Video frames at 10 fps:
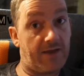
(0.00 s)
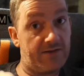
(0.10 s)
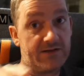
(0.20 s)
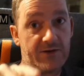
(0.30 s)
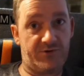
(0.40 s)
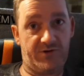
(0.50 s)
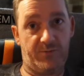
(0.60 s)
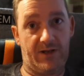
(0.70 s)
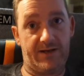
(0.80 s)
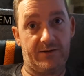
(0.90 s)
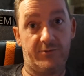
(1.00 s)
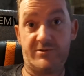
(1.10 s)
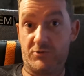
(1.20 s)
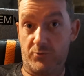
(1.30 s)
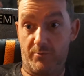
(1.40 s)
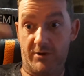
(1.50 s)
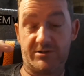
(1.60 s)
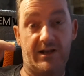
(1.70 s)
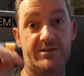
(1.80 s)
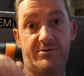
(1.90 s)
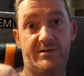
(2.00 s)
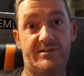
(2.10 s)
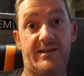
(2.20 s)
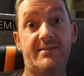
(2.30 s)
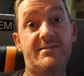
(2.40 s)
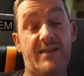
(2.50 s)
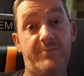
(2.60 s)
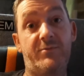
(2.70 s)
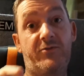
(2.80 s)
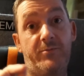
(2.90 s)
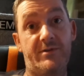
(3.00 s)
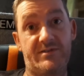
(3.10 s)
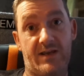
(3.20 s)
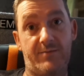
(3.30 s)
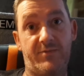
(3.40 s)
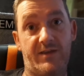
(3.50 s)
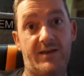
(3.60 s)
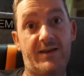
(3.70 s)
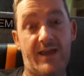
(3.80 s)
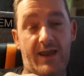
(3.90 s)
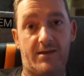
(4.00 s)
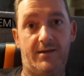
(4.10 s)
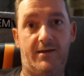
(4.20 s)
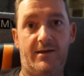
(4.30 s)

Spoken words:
And this hatred of millennials, to a much lesser extent, stems from the same thing again.